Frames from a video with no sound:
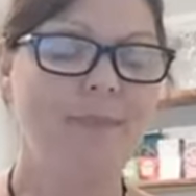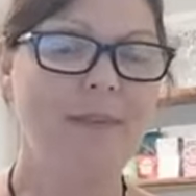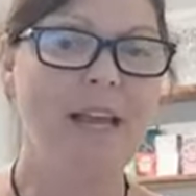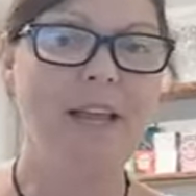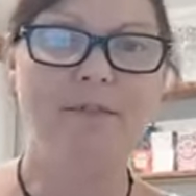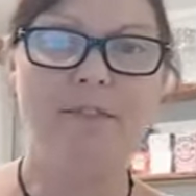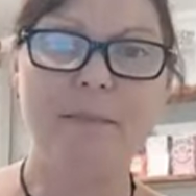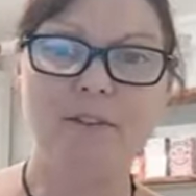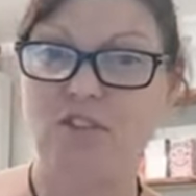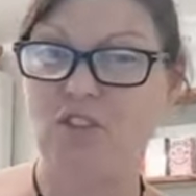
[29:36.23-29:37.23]

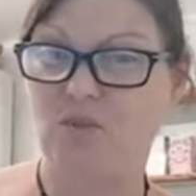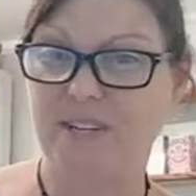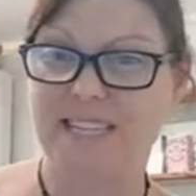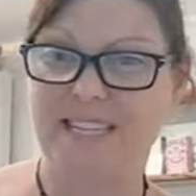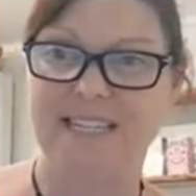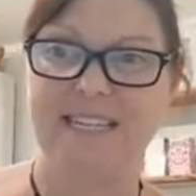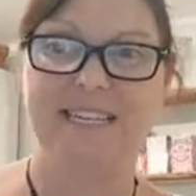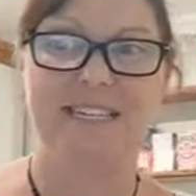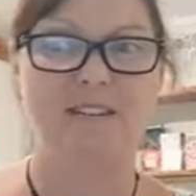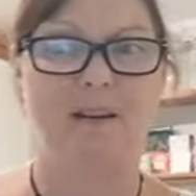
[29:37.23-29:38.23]
inflammatory joint
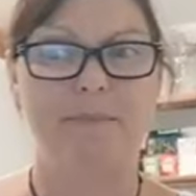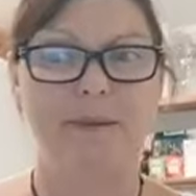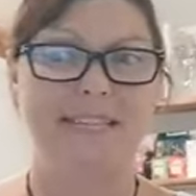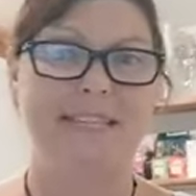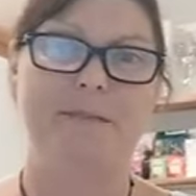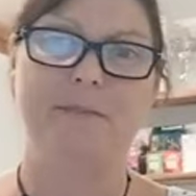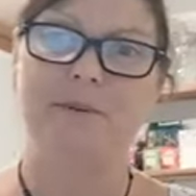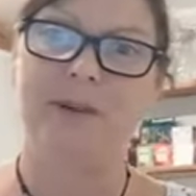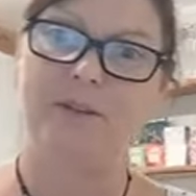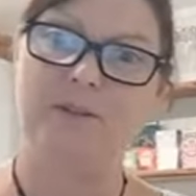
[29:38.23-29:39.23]
disease, diabetes,
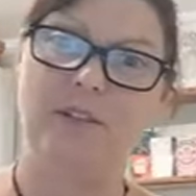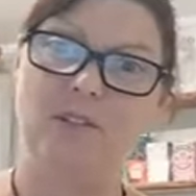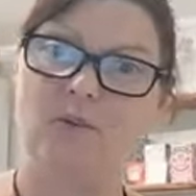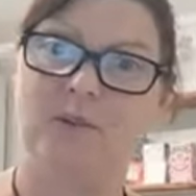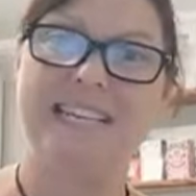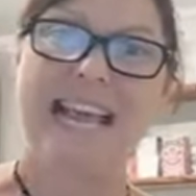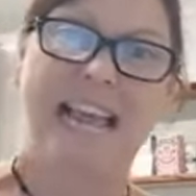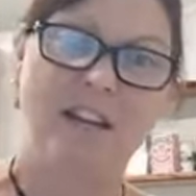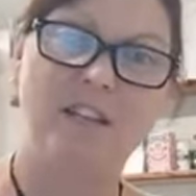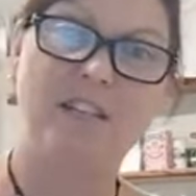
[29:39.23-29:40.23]
mental health disorders,
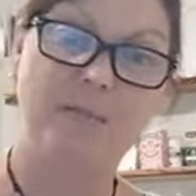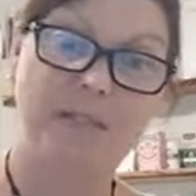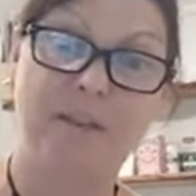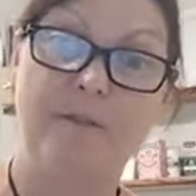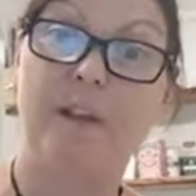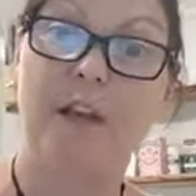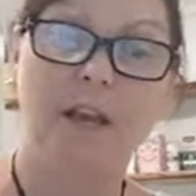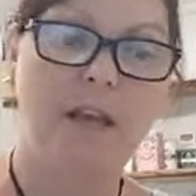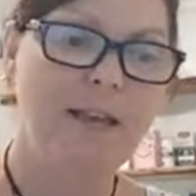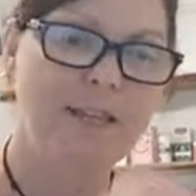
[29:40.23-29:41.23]
and specific,
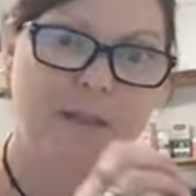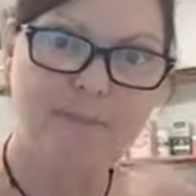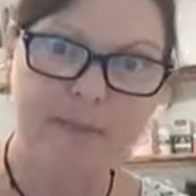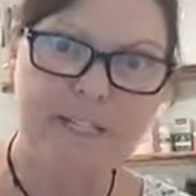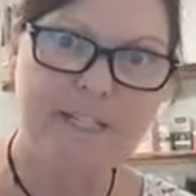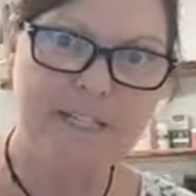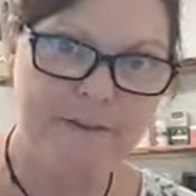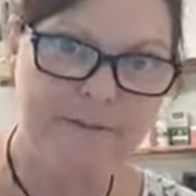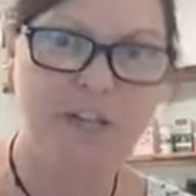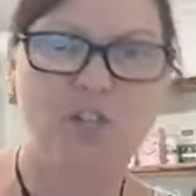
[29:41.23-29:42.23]

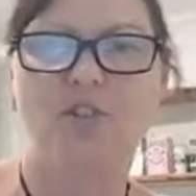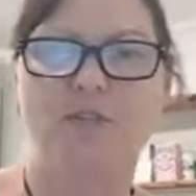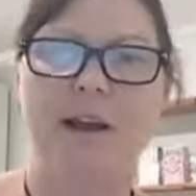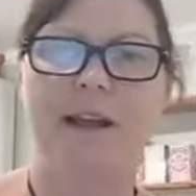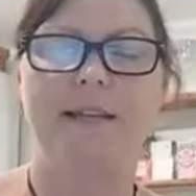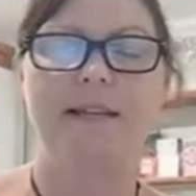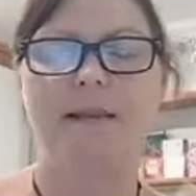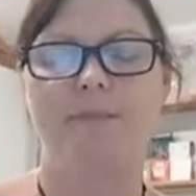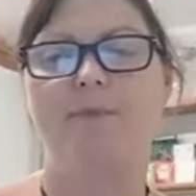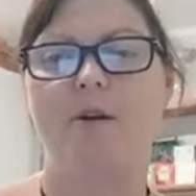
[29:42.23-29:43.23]
specific strains
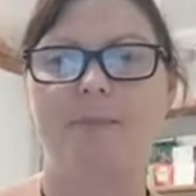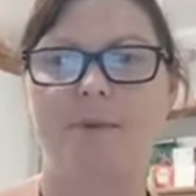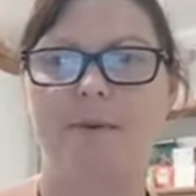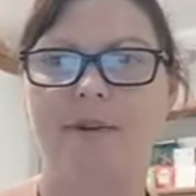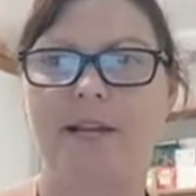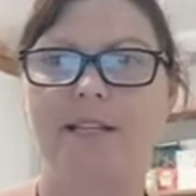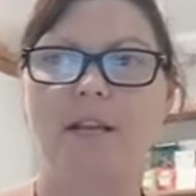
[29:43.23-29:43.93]
in probiotics.